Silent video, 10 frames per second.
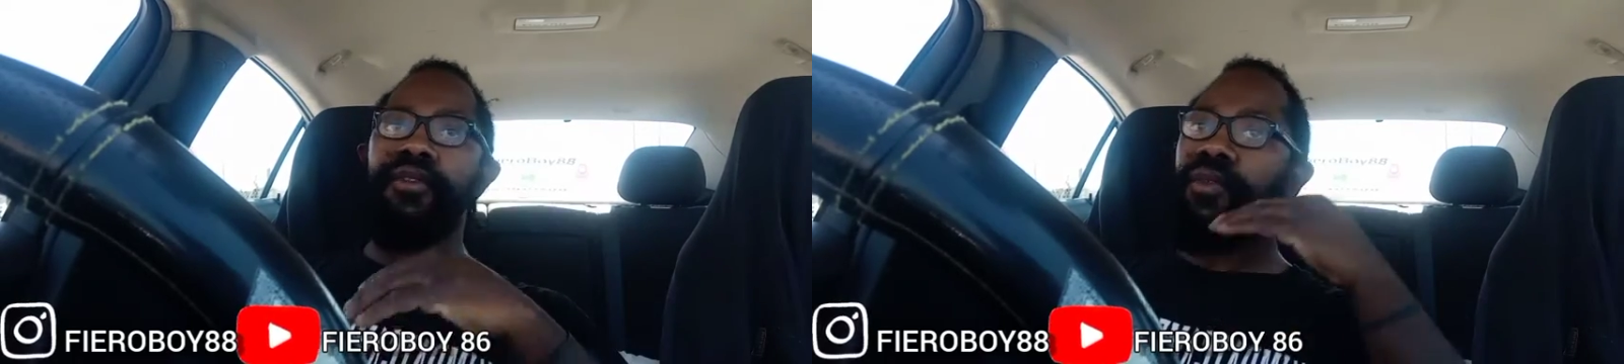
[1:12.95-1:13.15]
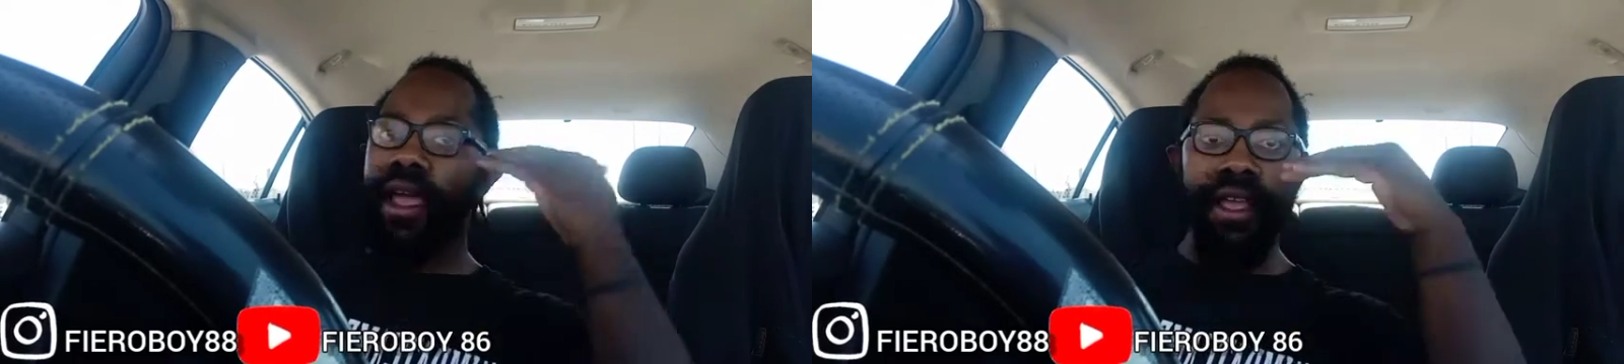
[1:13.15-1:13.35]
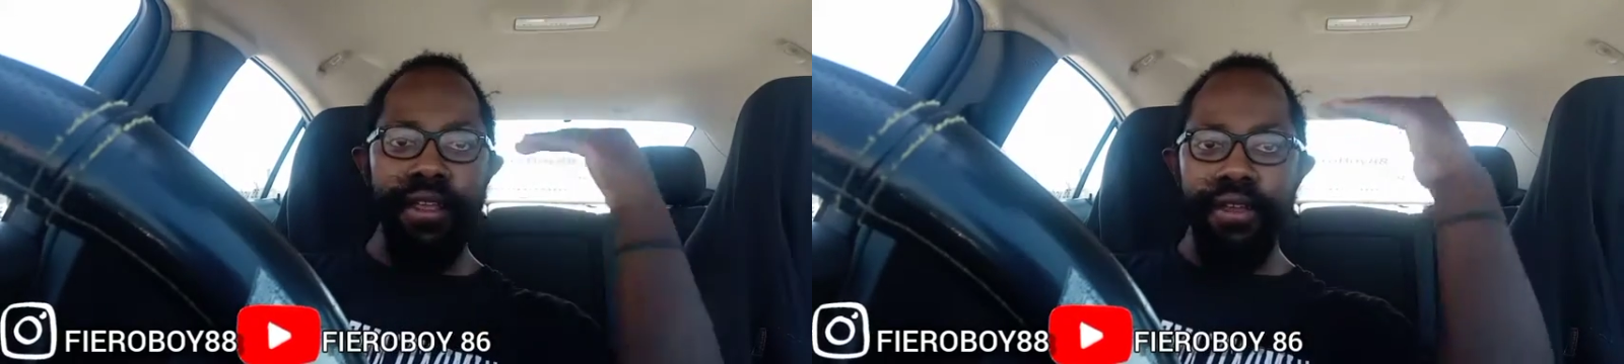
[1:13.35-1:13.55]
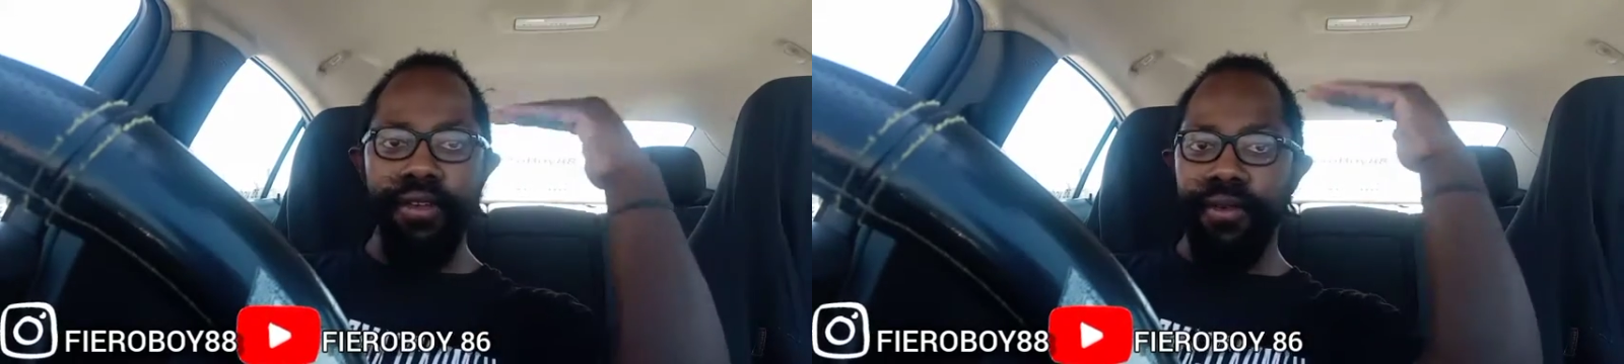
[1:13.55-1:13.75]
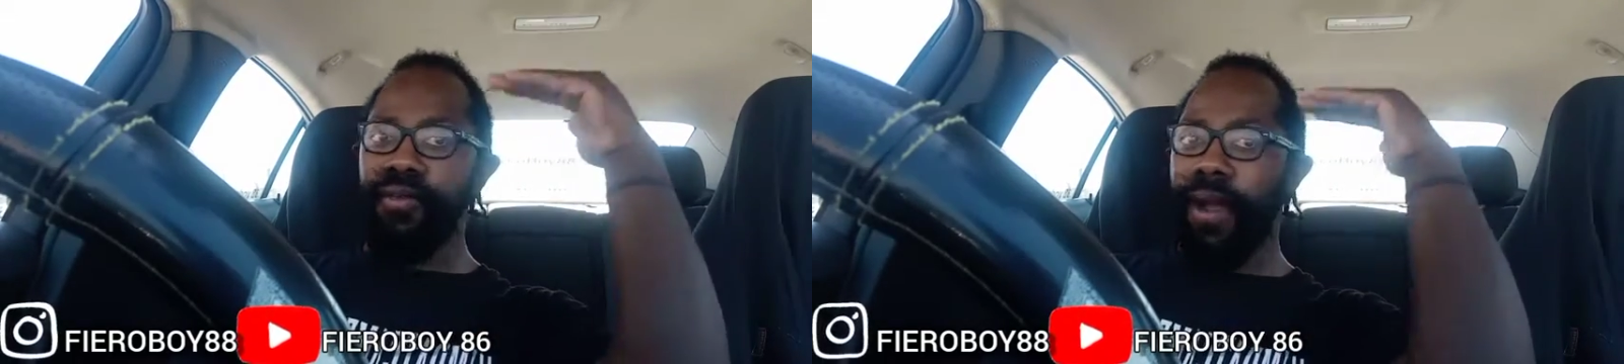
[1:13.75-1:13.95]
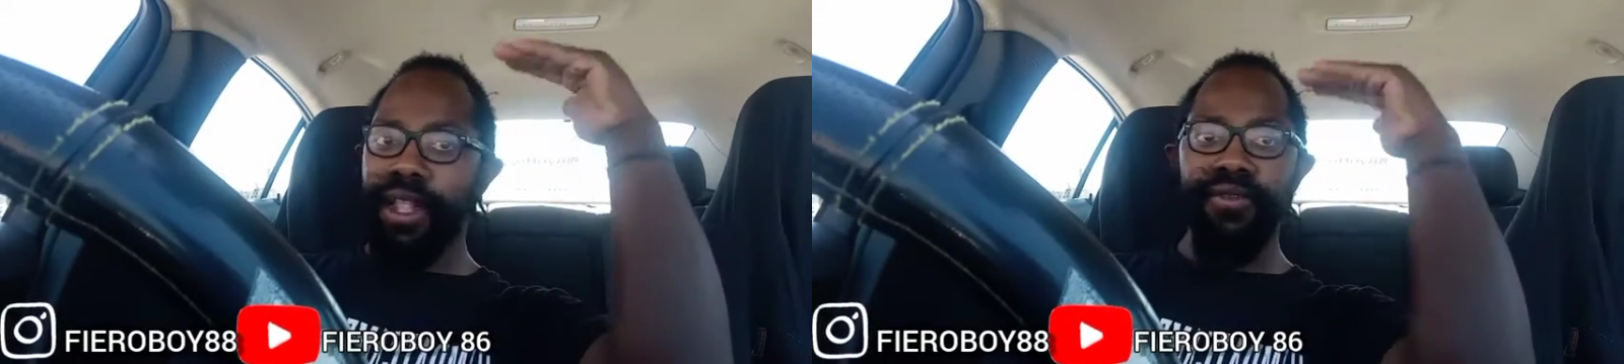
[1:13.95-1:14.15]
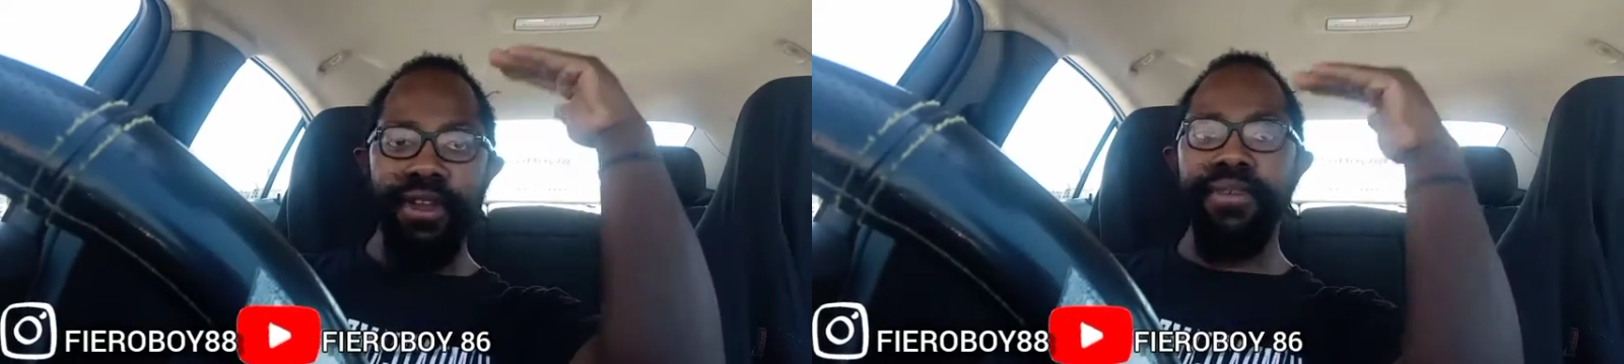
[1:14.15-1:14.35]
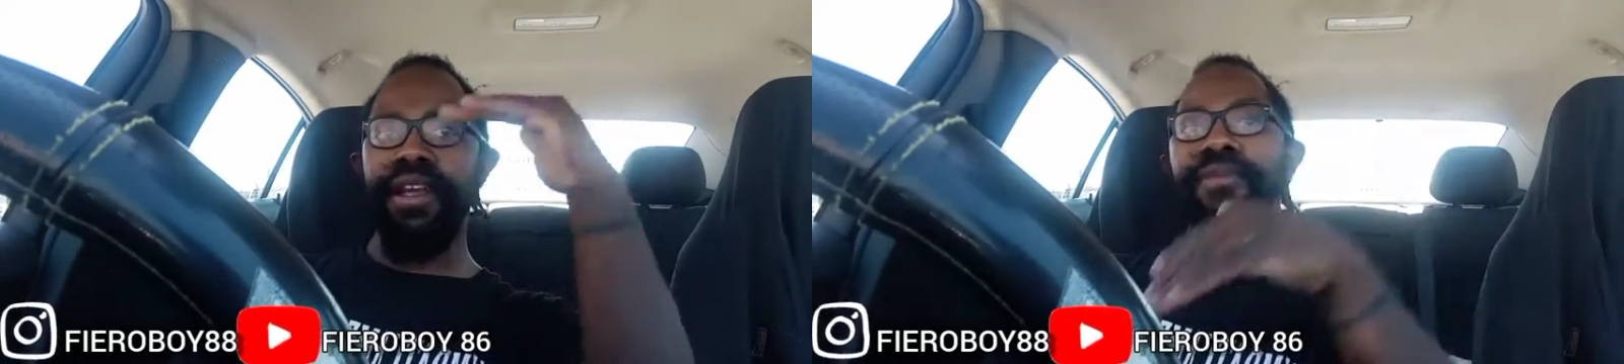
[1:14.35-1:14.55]
Hey, about to
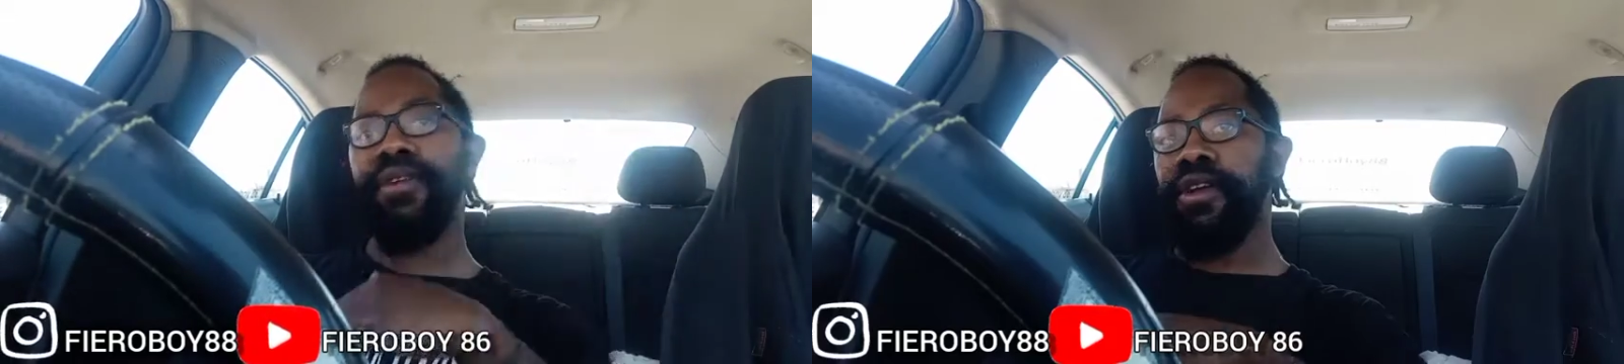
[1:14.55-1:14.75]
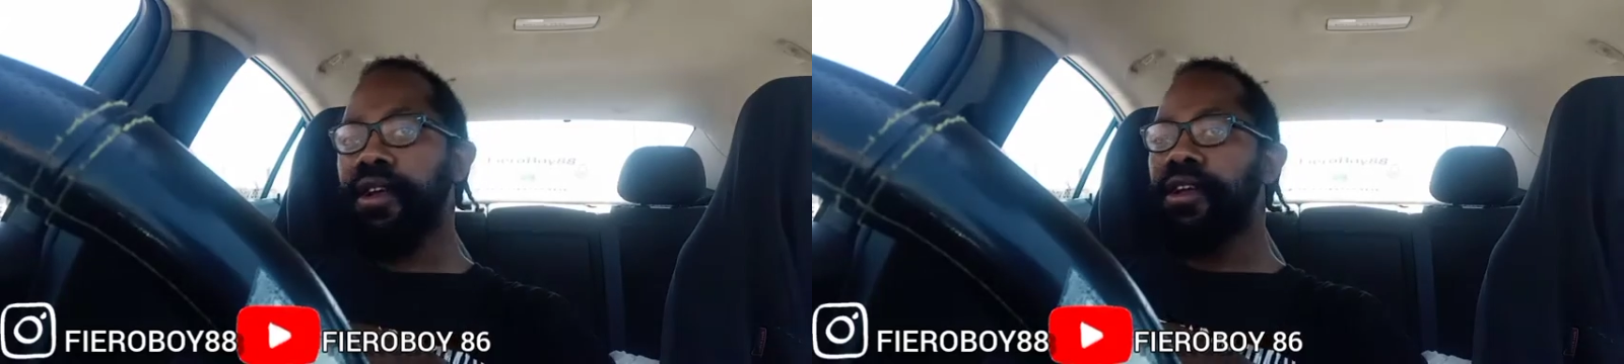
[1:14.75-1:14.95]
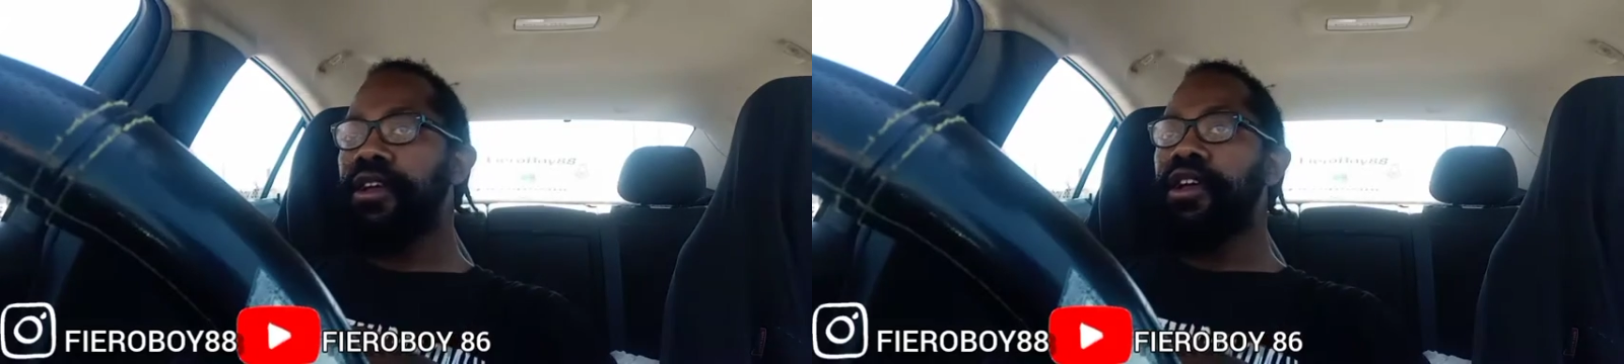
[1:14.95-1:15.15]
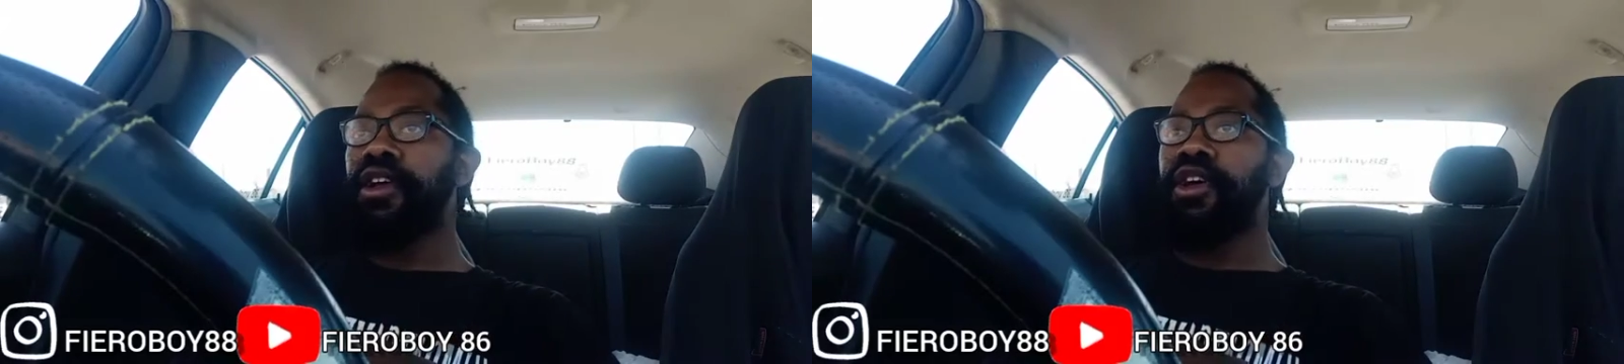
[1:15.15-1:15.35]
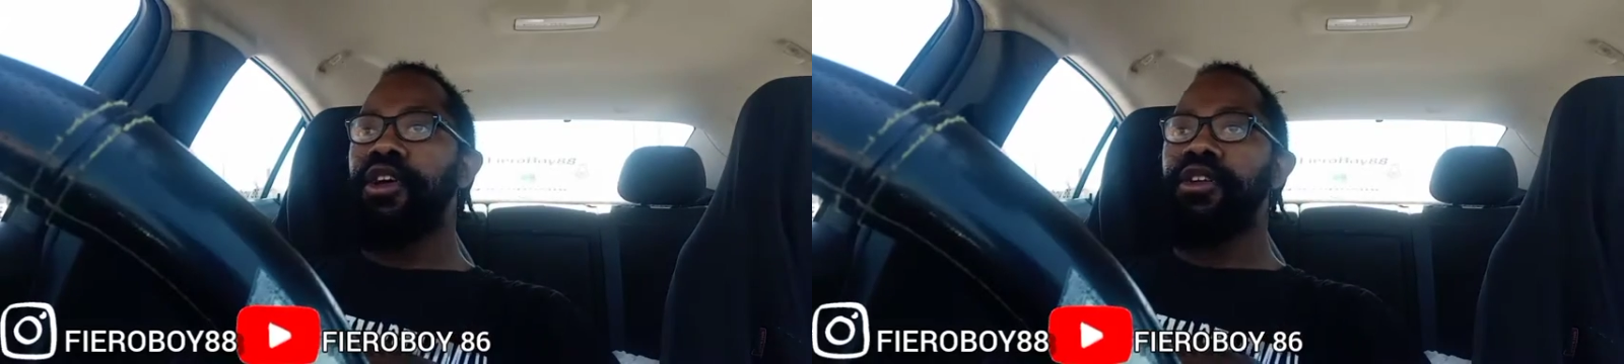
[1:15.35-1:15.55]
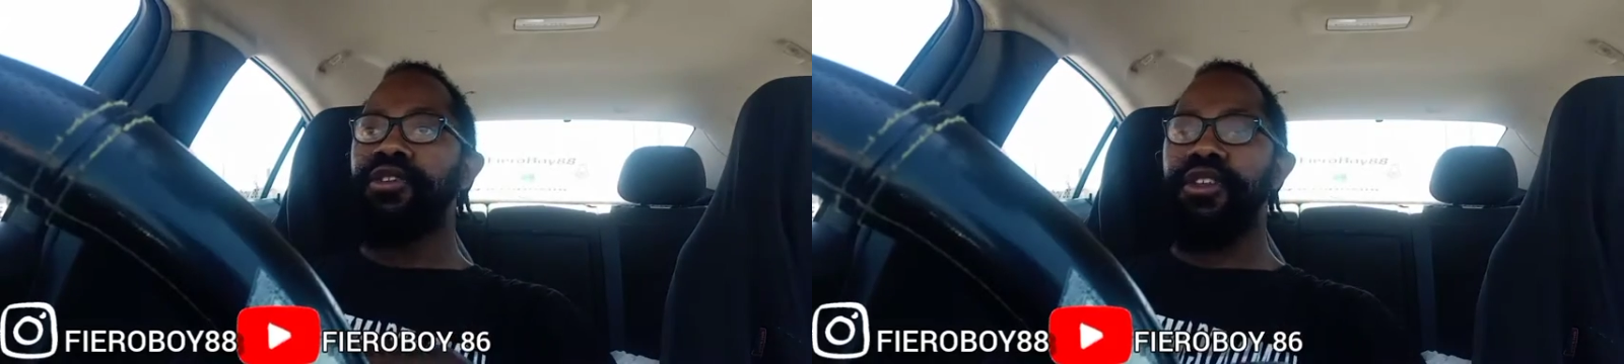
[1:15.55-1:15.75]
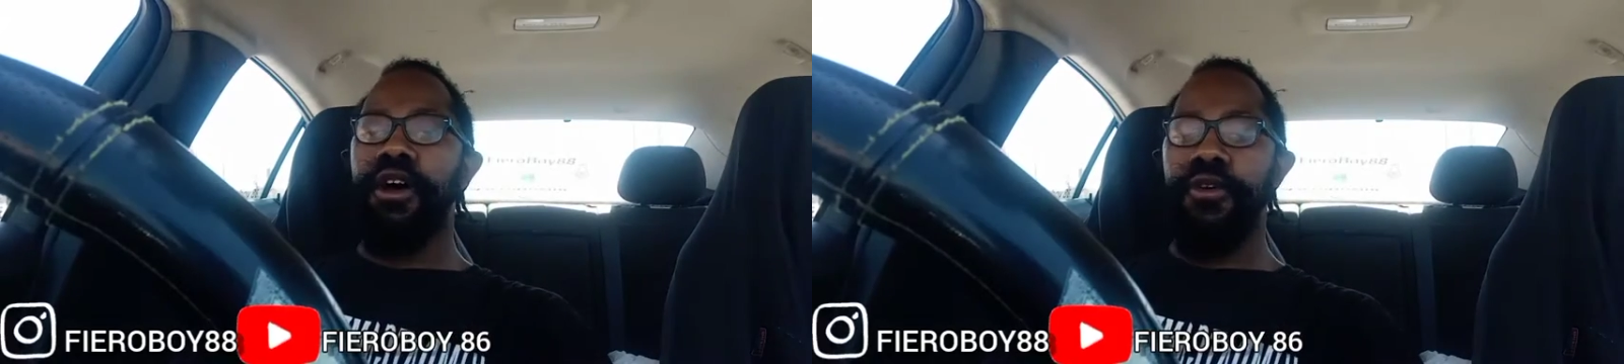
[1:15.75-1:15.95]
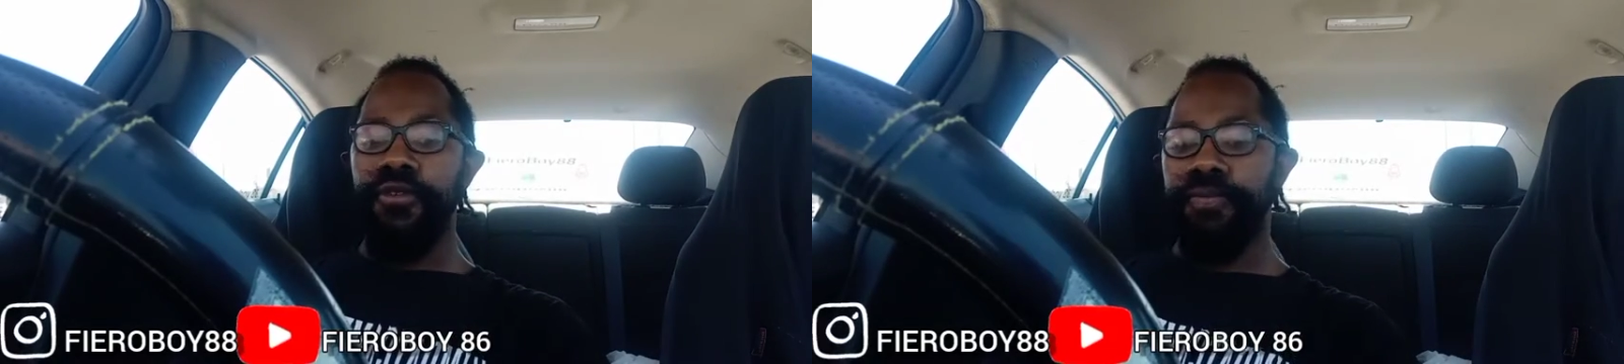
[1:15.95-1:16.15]
be up here. So